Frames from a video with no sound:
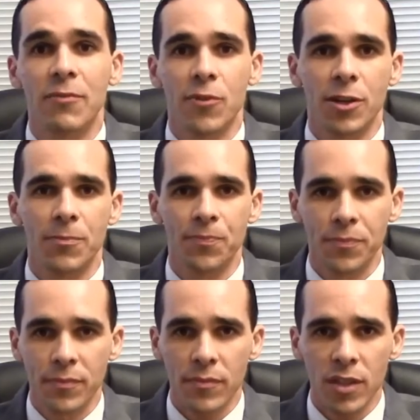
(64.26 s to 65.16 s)
frame.
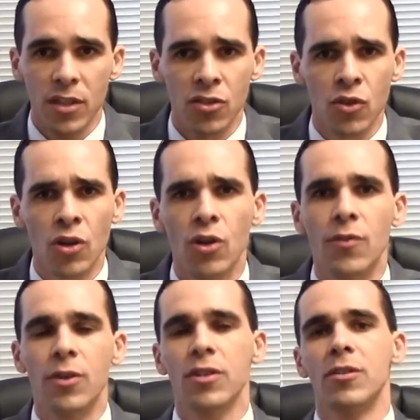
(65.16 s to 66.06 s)
So I'll go
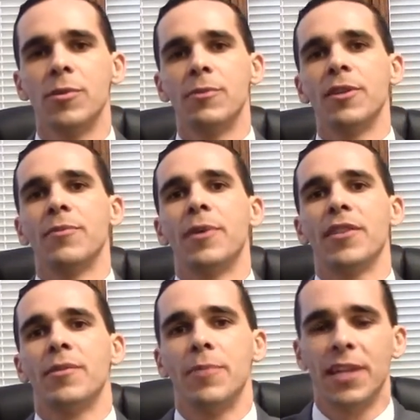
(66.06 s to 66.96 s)
over a little bit
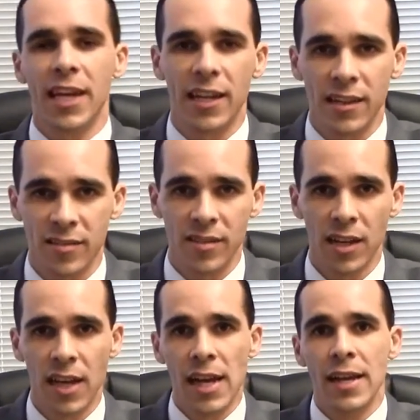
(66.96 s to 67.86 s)
about the mechanics.
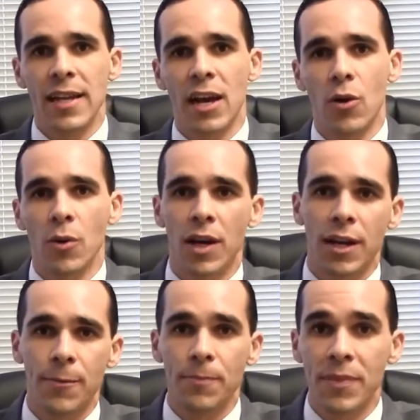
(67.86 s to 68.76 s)
Now,
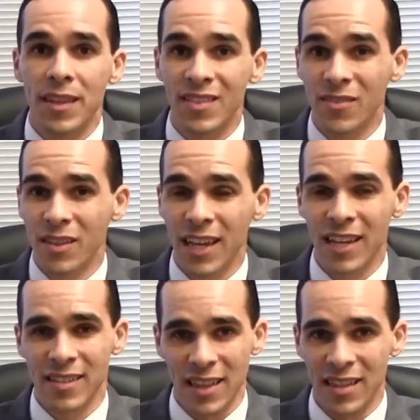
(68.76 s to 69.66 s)
like I
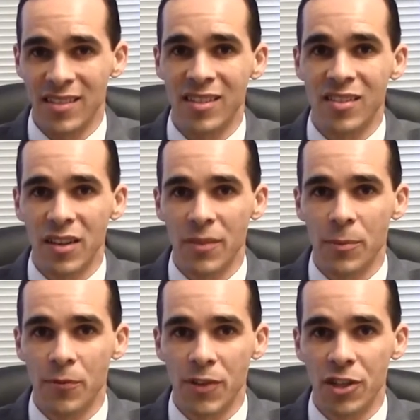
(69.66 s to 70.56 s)
said, this
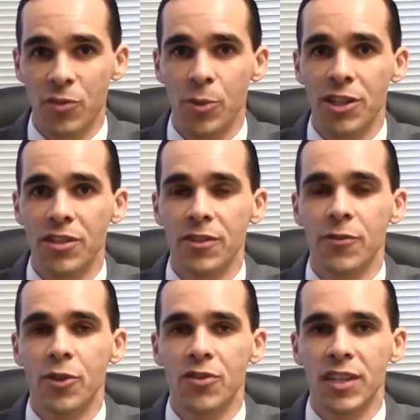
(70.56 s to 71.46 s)
video is particularly for
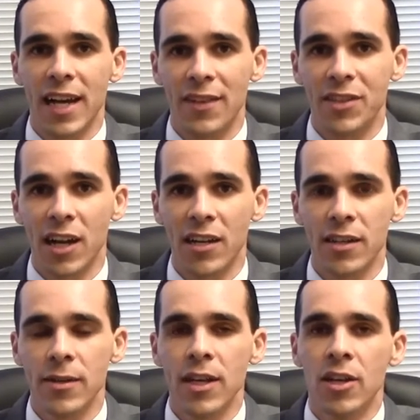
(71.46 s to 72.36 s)
those that have
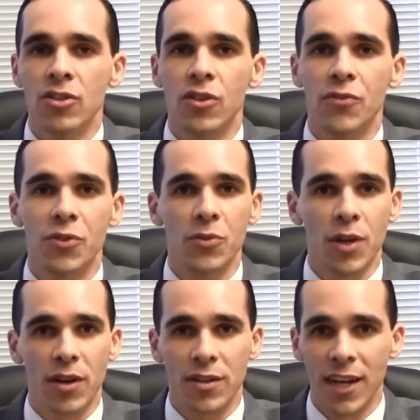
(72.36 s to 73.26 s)
DACA. So if you
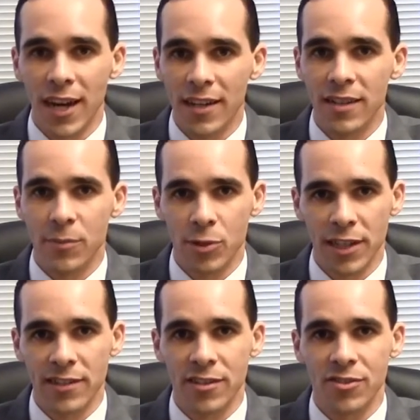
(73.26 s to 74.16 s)
are not
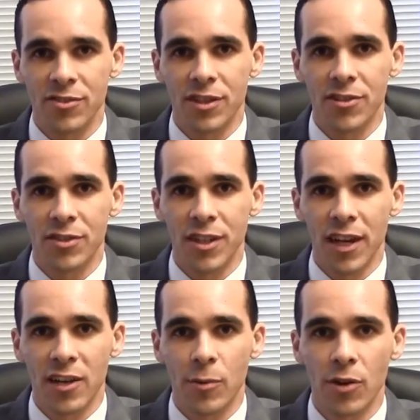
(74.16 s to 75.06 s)
protected under the
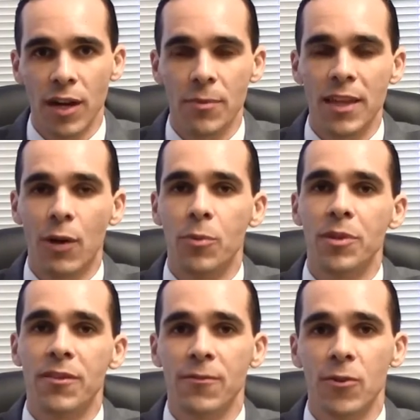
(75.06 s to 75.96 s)
DACA program, that would be
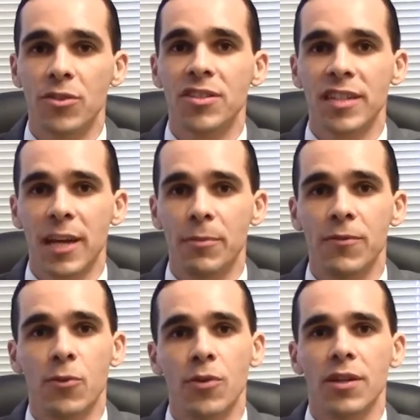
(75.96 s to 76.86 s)
the first step
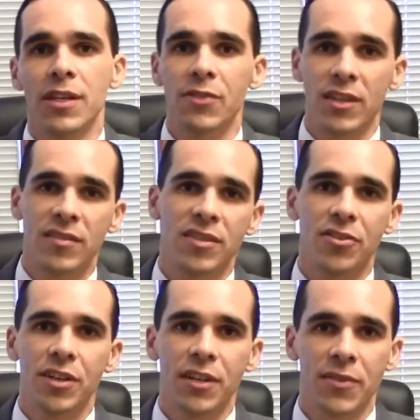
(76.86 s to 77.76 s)
before even
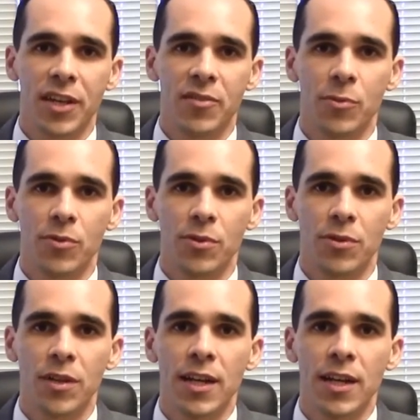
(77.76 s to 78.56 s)
considering advanced parole.